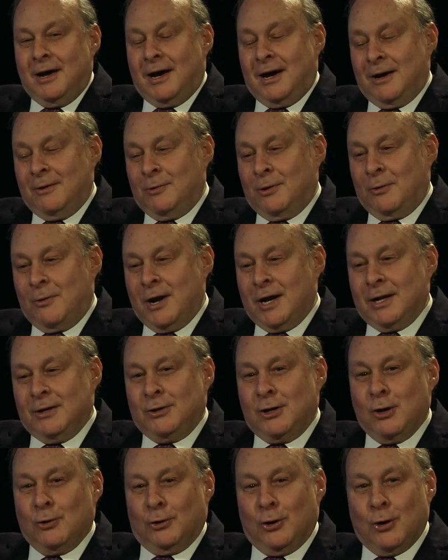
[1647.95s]
I regret I
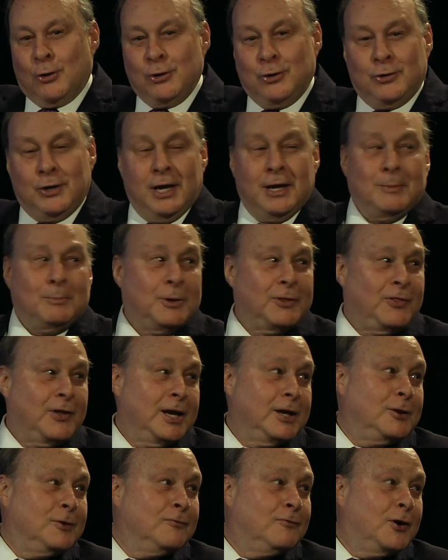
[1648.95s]
don't know your name, but
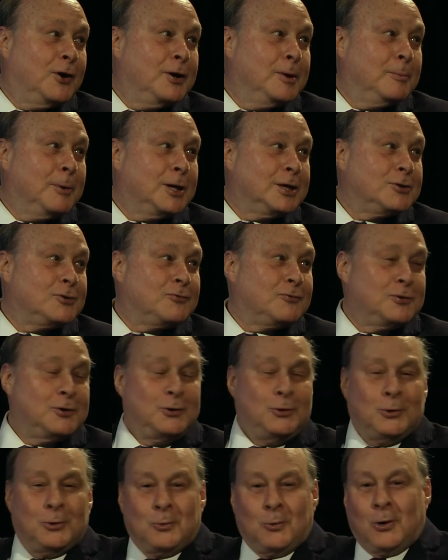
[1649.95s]
thank you very much for
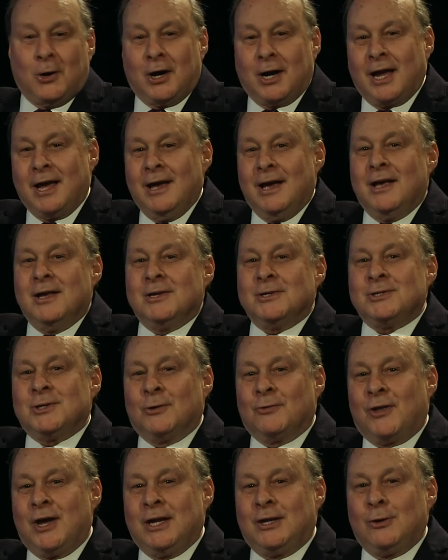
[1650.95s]
your work. So
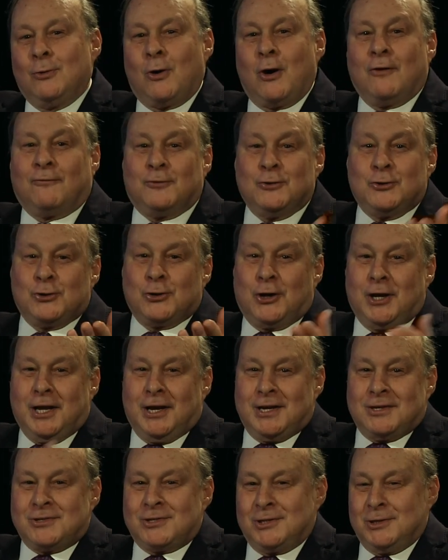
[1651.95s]
thank you all for joining
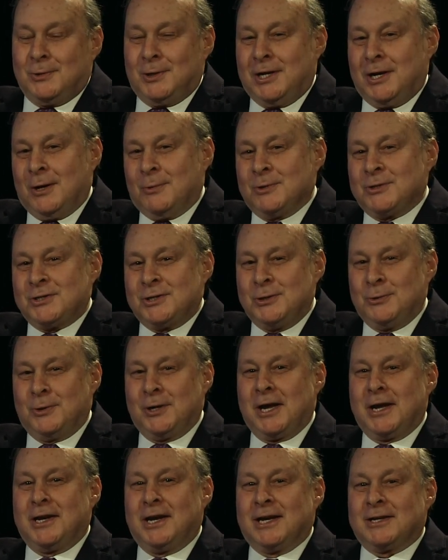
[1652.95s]
us, and we'll see you
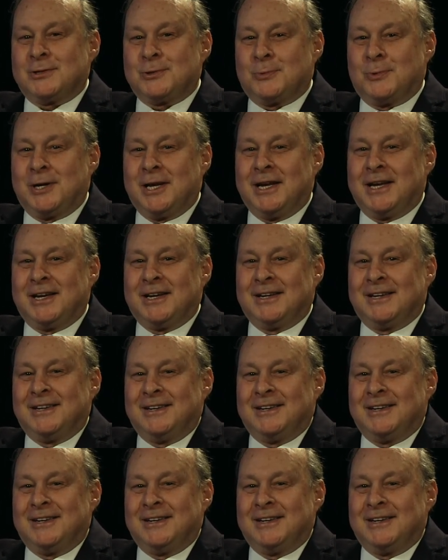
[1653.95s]
again next week.